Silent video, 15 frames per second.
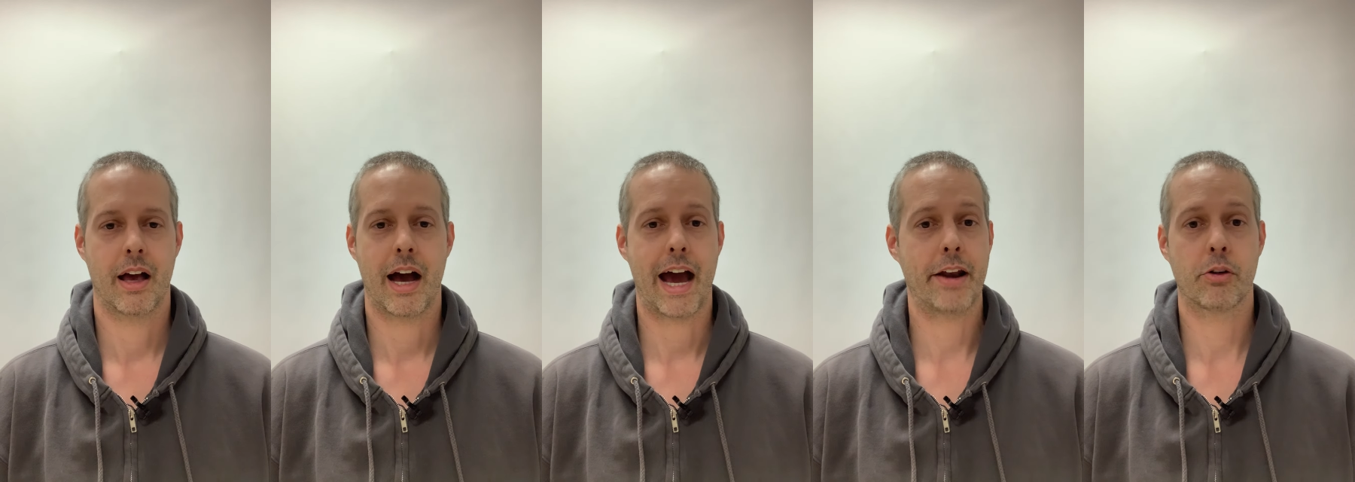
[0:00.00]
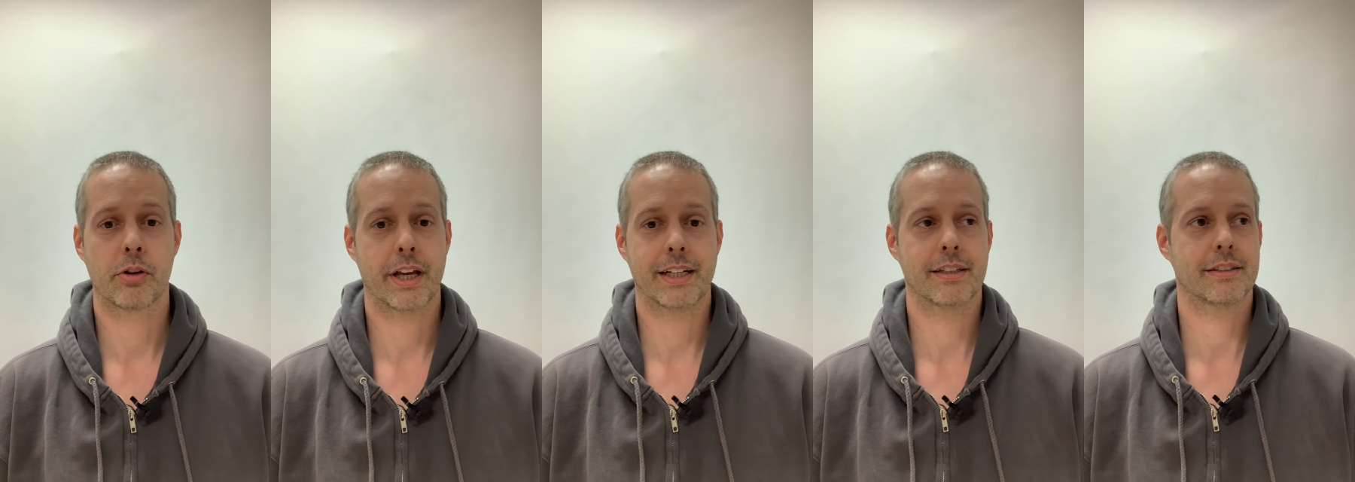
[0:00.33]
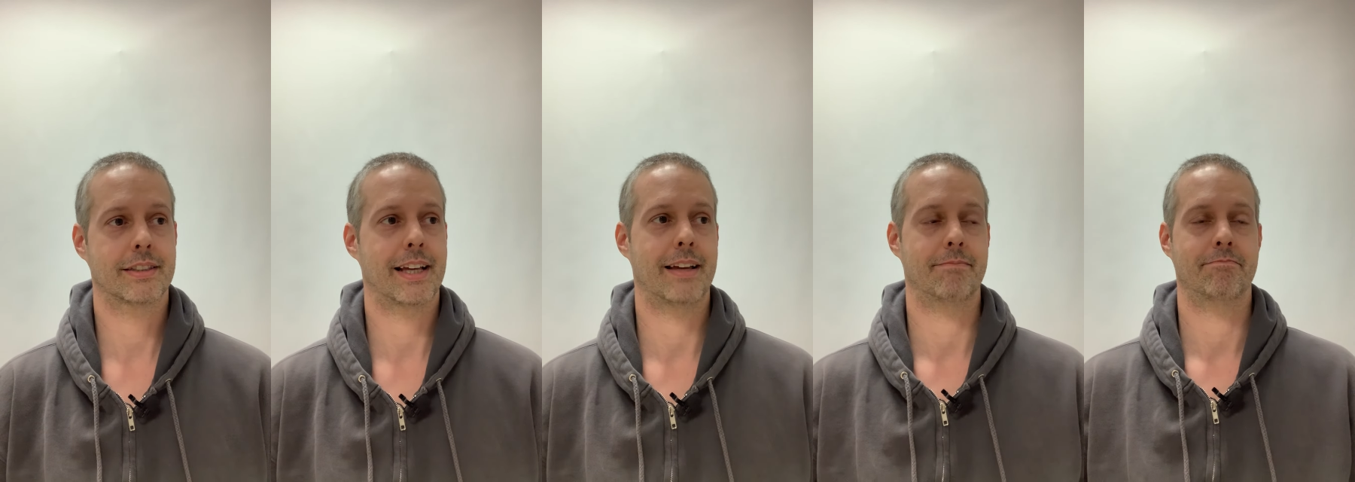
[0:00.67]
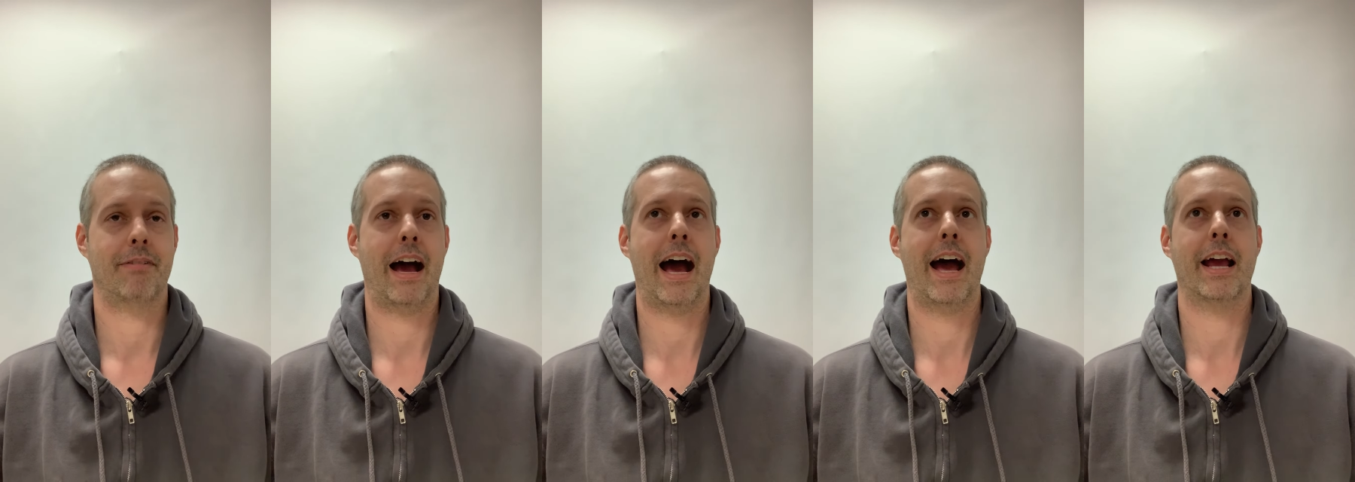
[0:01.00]
I don't get to say,
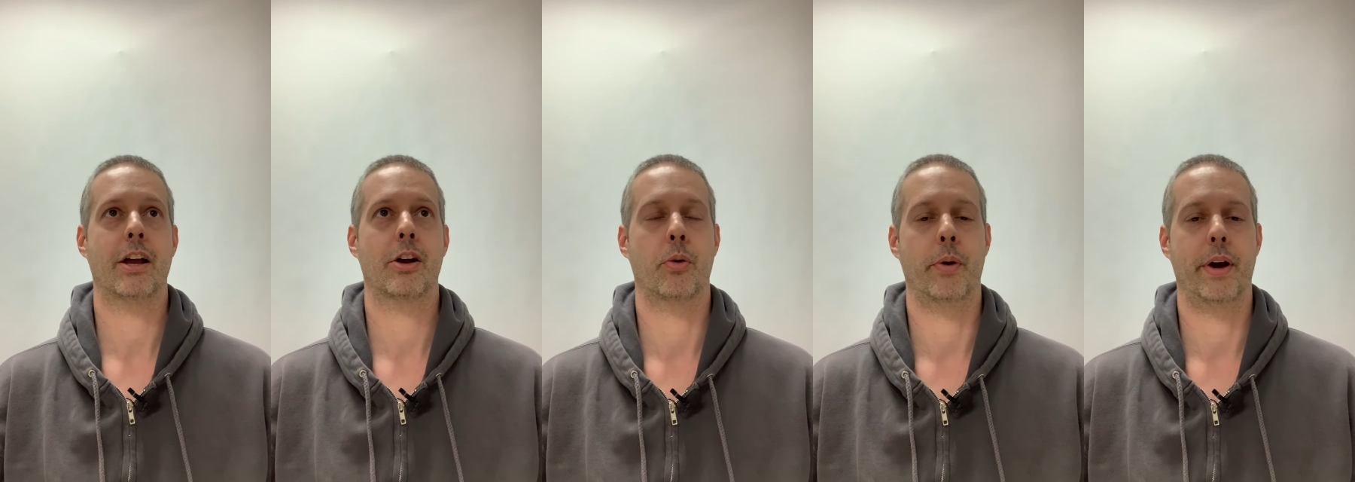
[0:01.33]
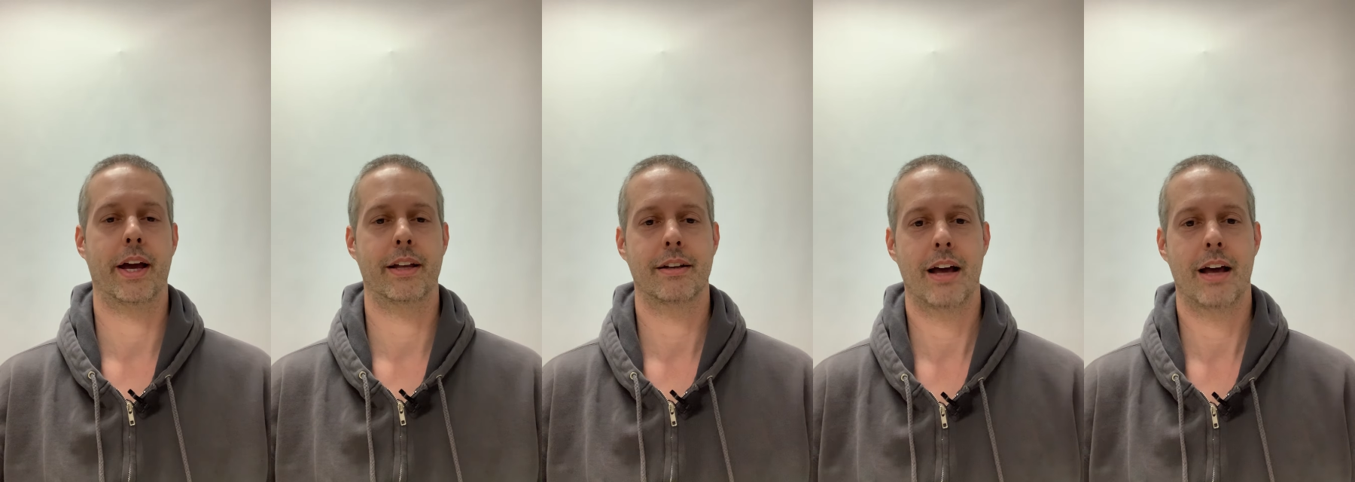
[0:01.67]
I quit,